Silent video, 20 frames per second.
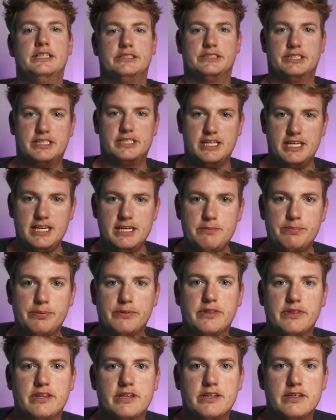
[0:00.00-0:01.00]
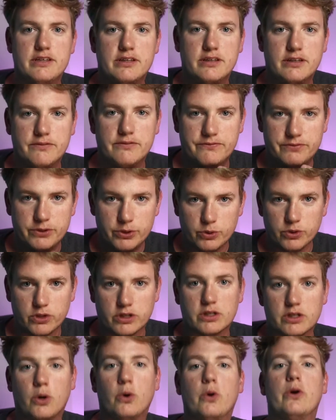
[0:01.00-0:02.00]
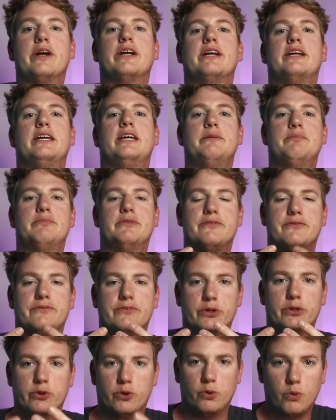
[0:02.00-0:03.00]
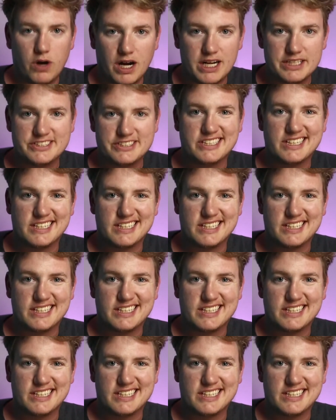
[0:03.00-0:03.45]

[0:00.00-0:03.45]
keep the viewer going, keep the viewer watching and